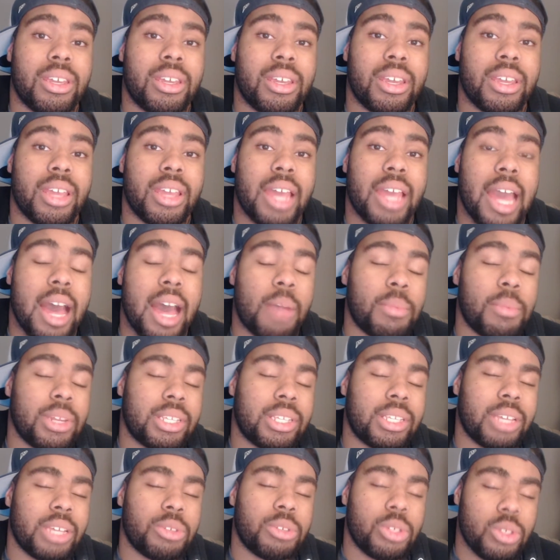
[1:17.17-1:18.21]
how many
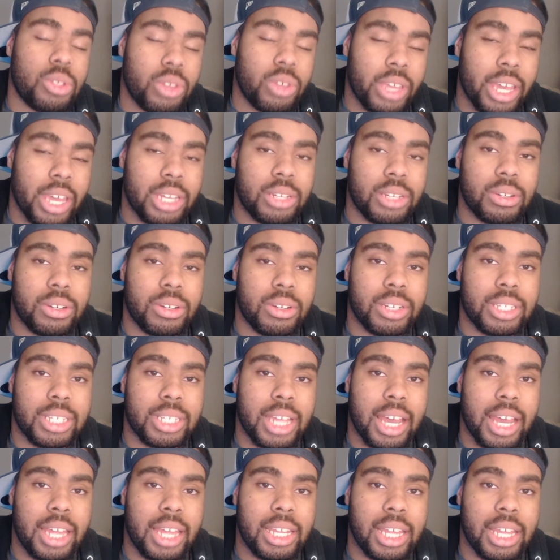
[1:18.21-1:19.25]
times do you catch it on the
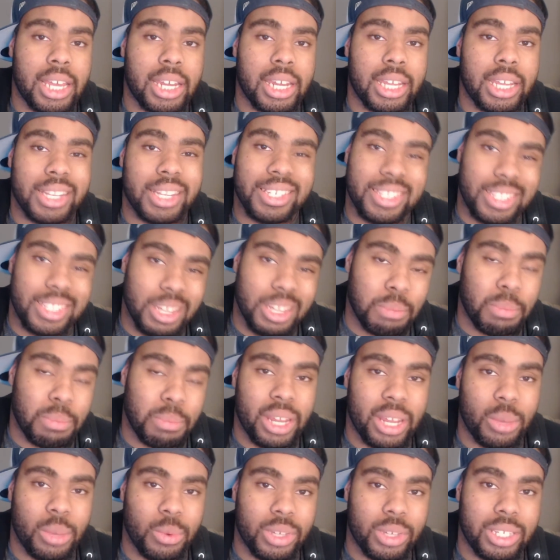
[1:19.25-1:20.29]
sideline and
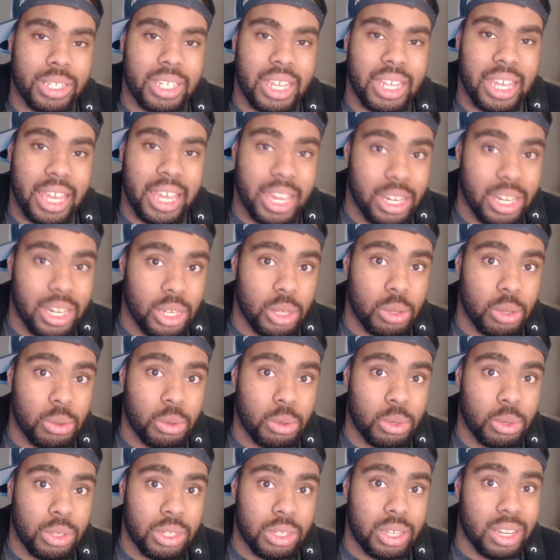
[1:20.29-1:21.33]
somebody wants to hit you
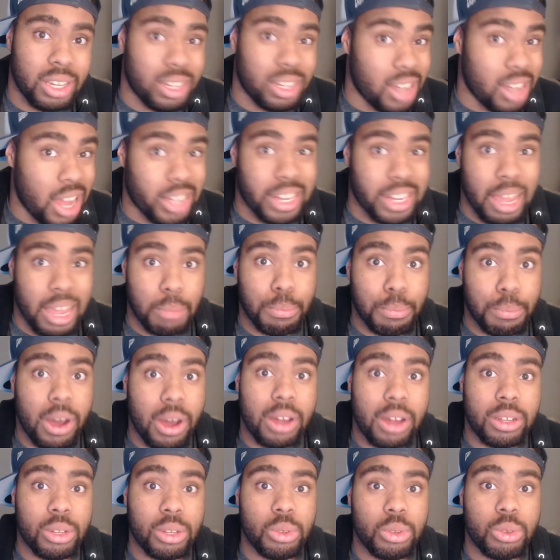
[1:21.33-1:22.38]
to knock that
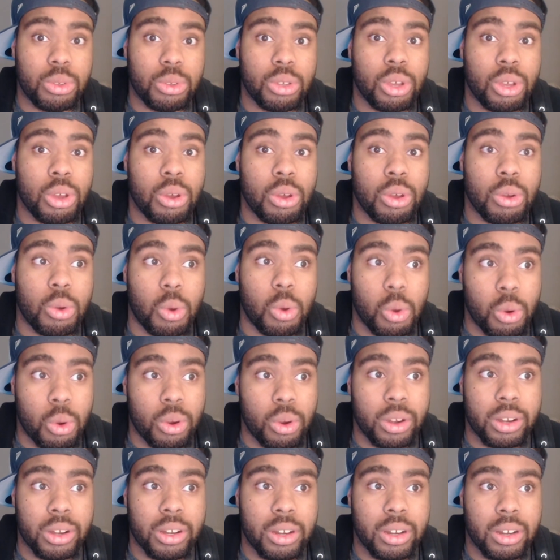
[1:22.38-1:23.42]
ball loose,
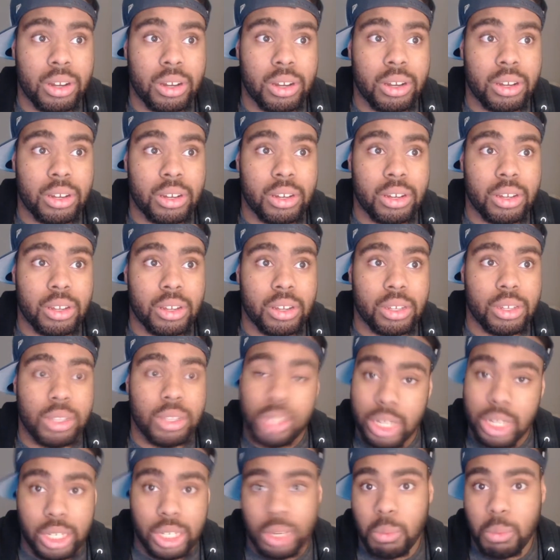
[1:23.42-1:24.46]
or
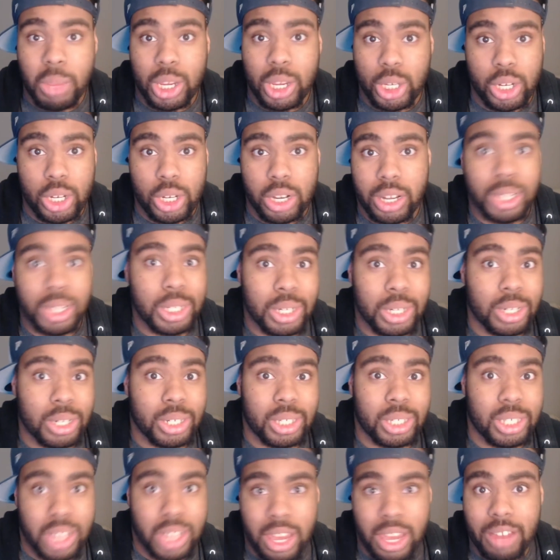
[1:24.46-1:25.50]
just to make sure that you're
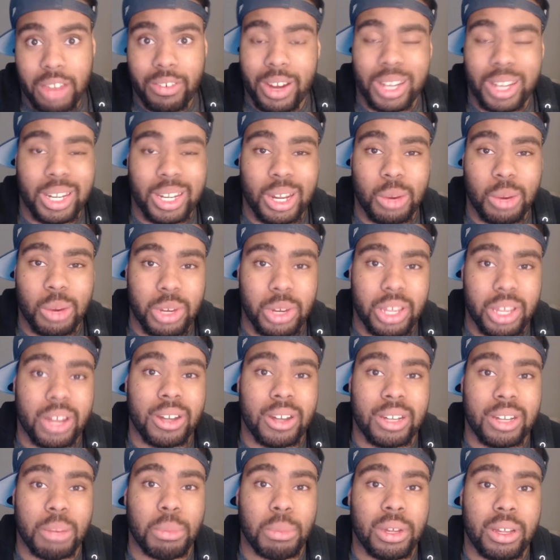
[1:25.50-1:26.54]
staying right there where you
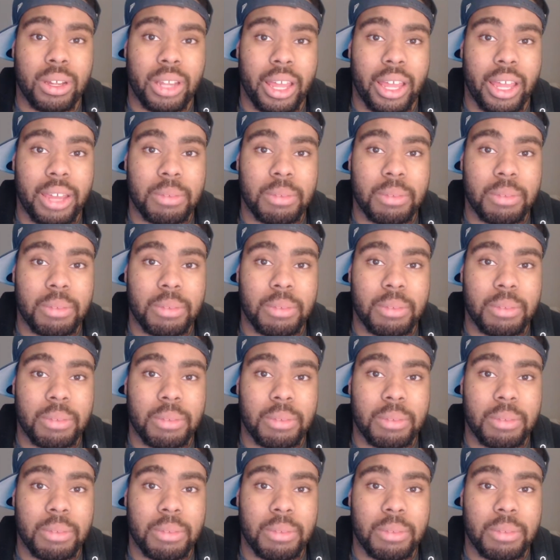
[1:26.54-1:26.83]
caught the ball at?